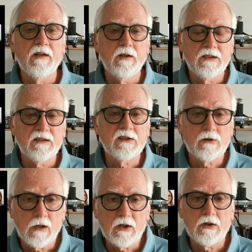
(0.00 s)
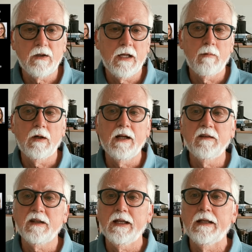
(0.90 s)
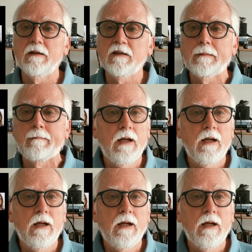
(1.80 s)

They looked at structural MRI scans.